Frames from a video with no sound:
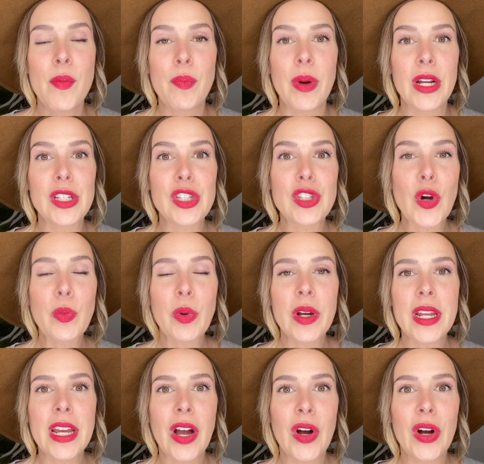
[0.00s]
But so
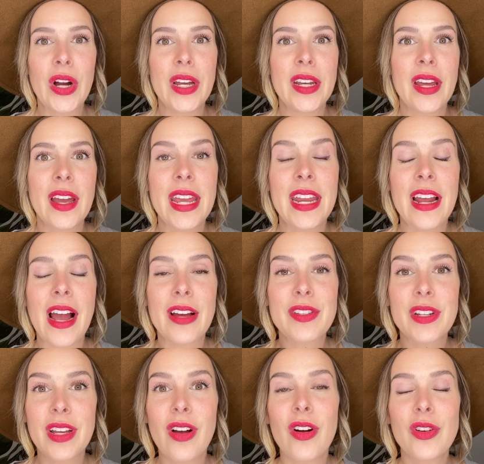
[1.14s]
pretty on. It
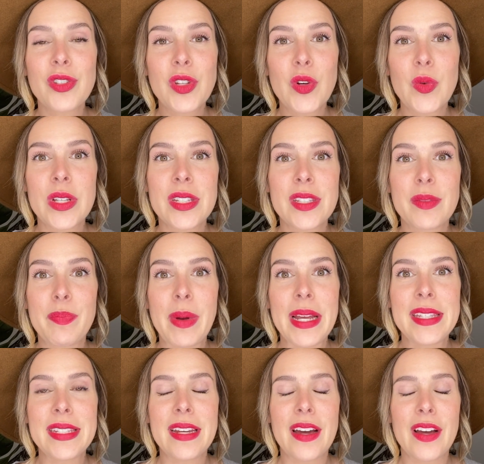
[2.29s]
also was
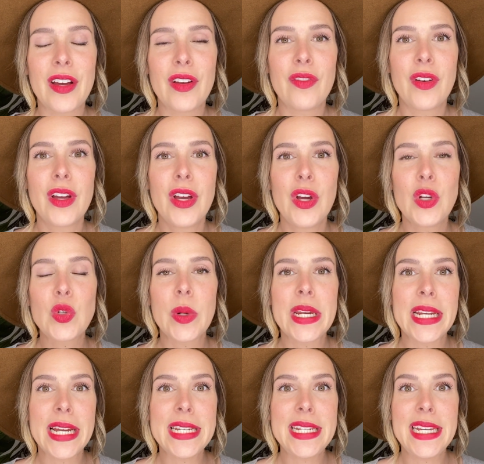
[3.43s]
best of
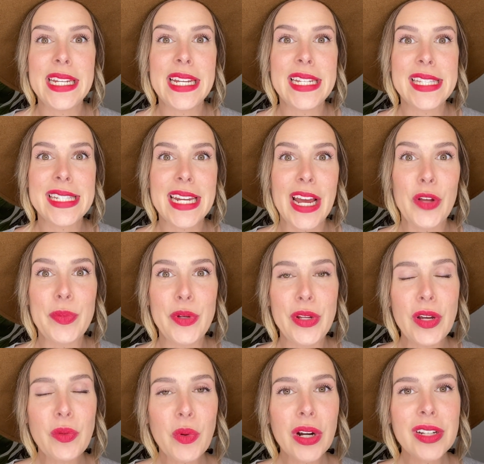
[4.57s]
2019 InStyle
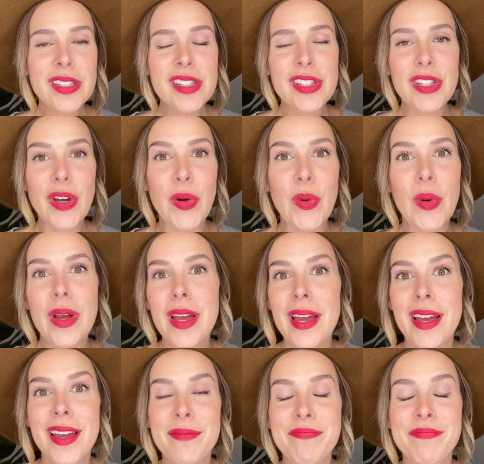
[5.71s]
Beauty Awards. So
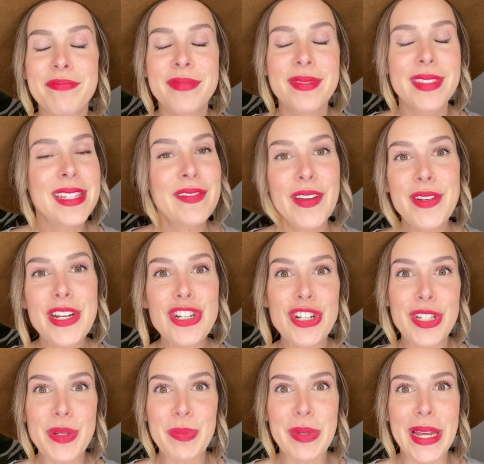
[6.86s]
this foundation
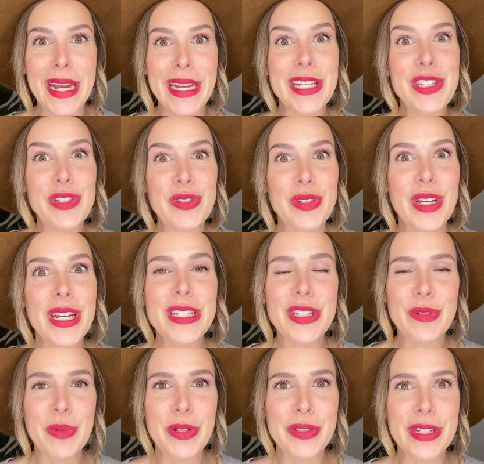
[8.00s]
isn't plain. It's
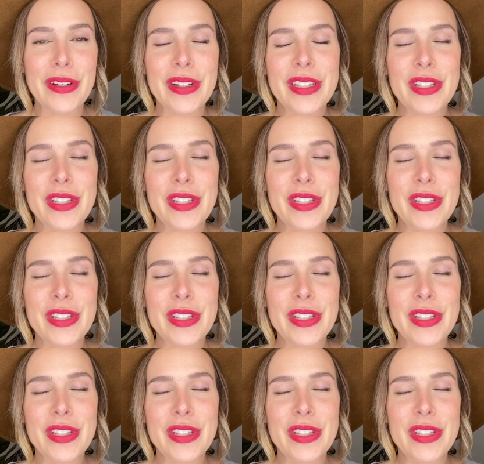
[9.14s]
the real deal.